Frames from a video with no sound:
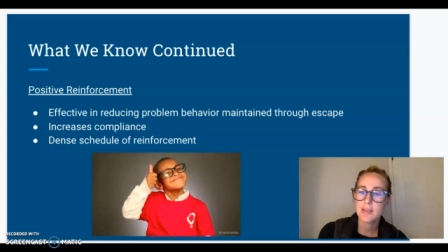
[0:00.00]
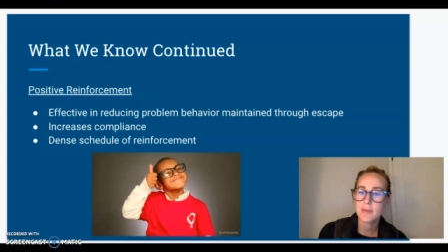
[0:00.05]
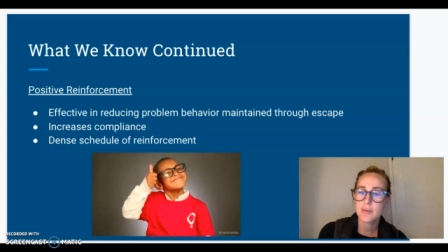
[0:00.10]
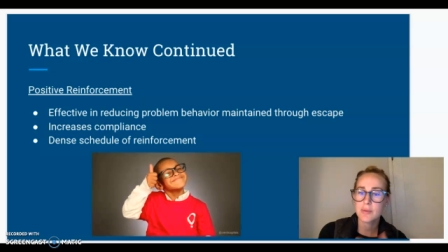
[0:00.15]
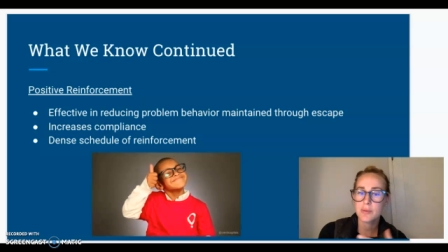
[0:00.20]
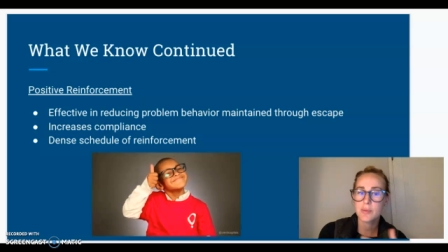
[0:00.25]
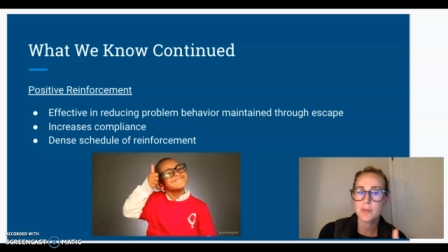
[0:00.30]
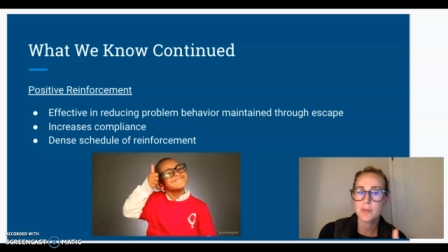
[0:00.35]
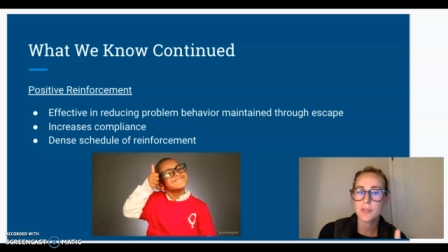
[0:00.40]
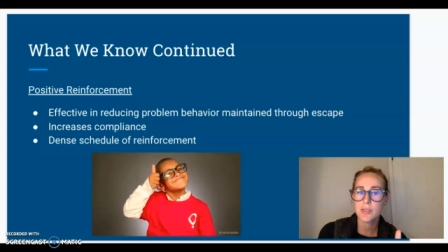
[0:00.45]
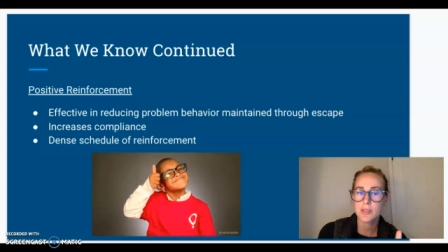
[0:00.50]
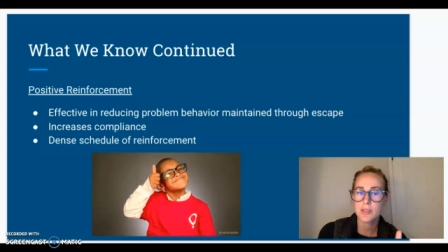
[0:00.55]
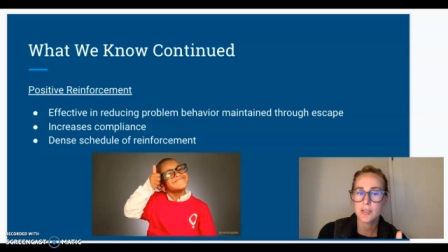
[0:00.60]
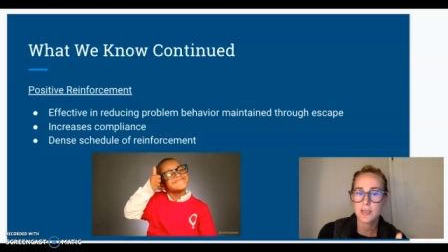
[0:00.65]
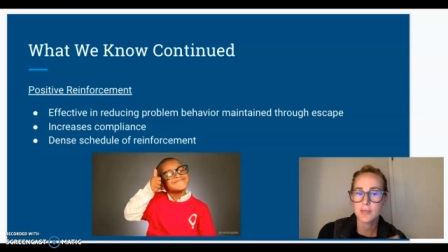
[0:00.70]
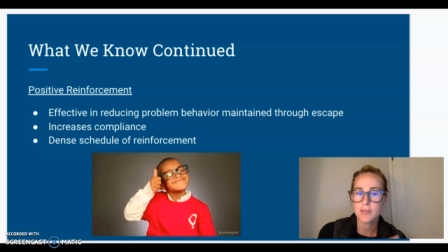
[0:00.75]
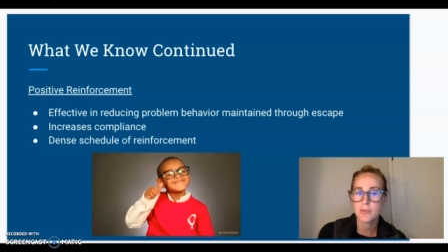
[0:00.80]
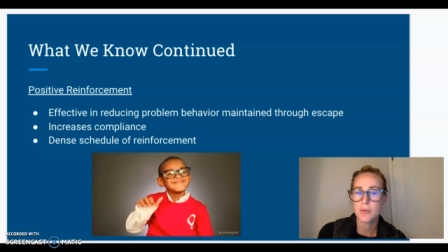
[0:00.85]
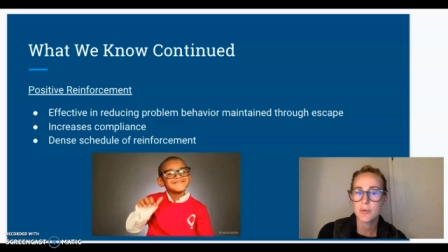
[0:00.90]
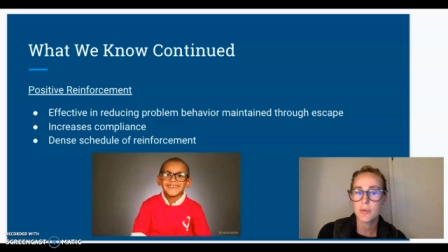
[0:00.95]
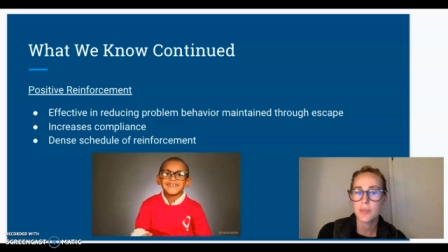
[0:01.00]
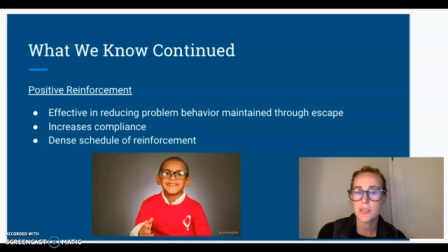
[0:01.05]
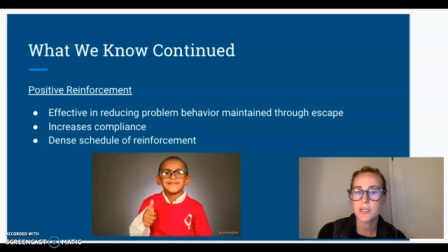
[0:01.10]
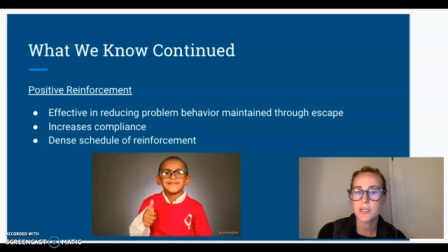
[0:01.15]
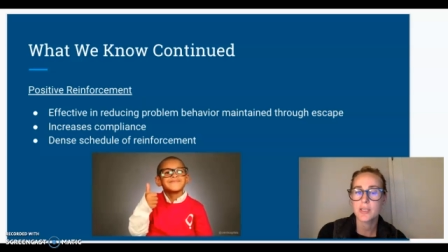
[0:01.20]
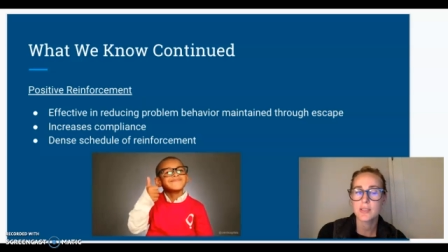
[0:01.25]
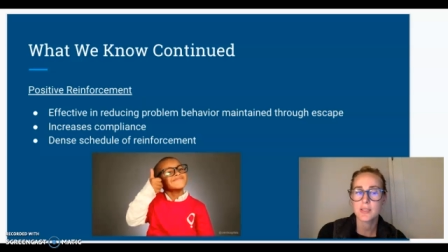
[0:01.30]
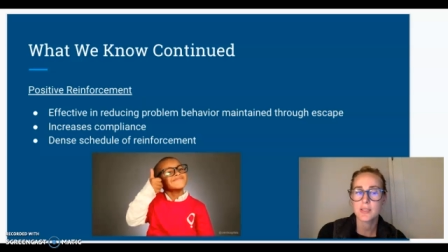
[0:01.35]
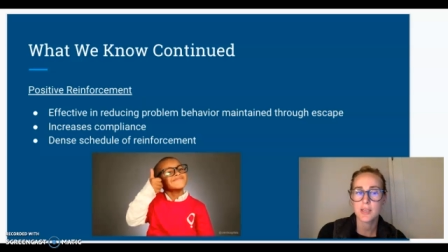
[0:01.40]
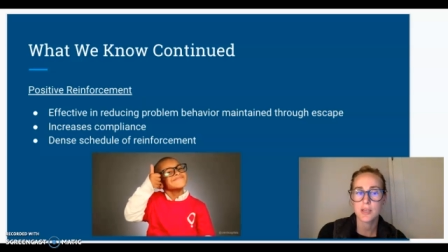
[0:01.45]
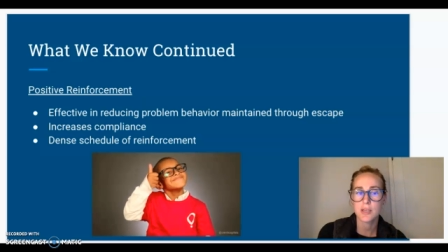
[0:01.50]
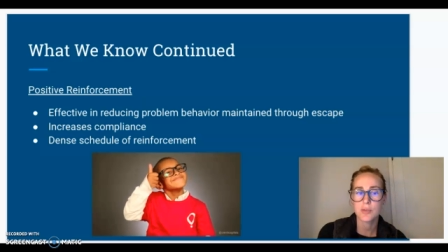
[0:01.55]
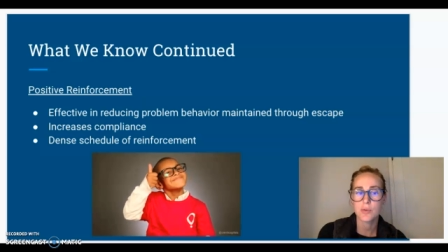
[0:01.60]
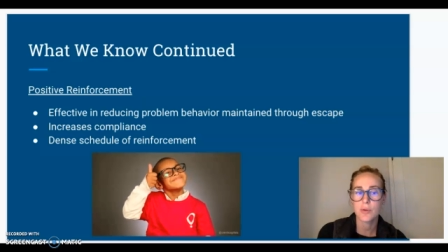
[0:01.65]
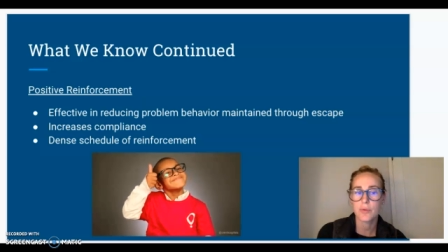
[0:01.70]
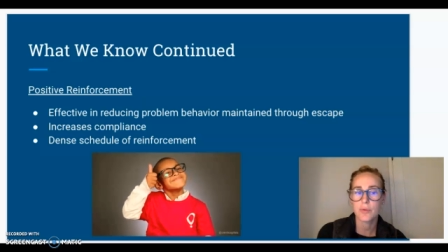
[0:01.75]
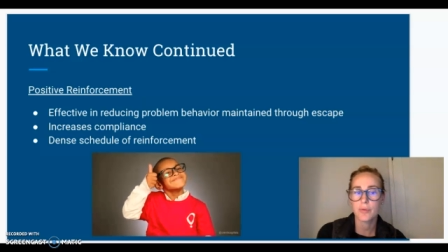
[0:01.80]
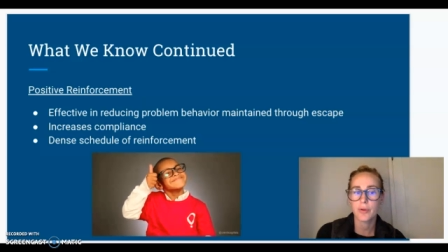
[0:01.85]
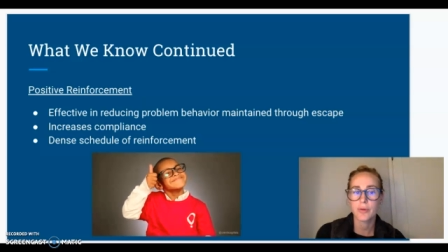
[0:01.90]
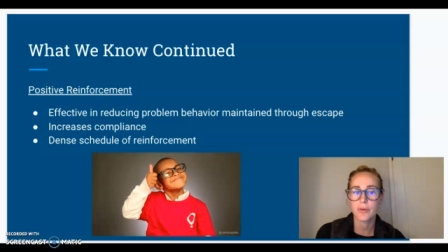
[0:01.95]
it was most successful with the dense
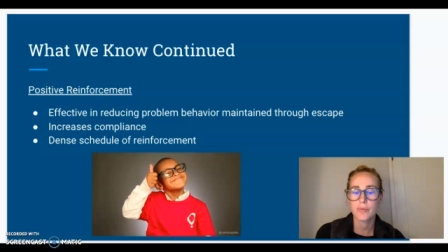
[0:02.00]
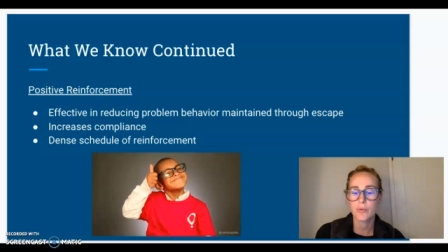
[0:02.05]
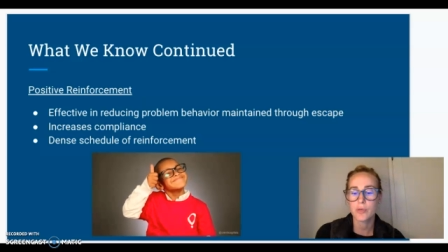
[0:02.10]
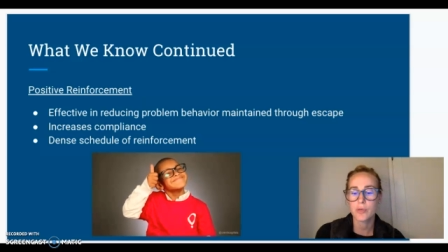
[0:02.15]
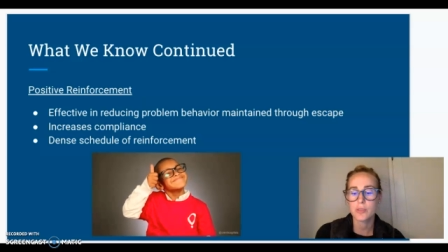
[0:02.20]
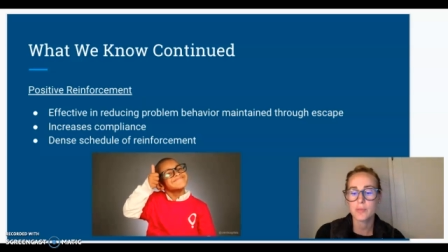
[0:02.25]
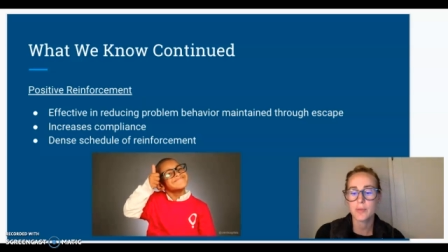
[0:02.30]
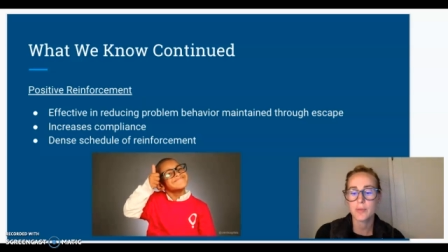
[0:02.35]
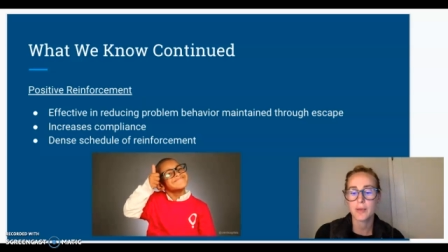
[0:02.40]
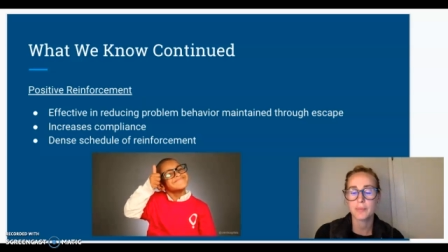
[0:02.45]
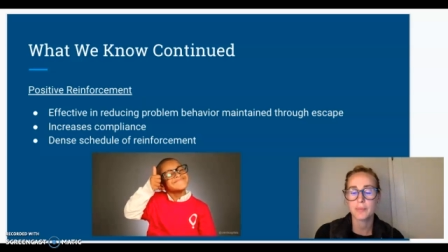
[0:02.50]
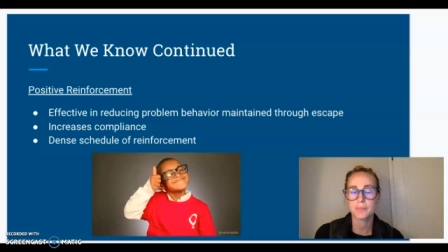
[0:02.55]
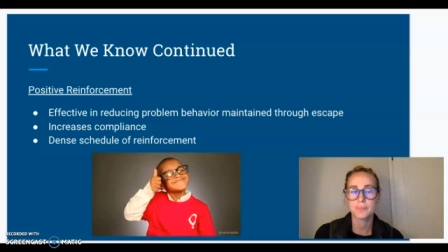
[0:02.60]
schedule of reinforcement.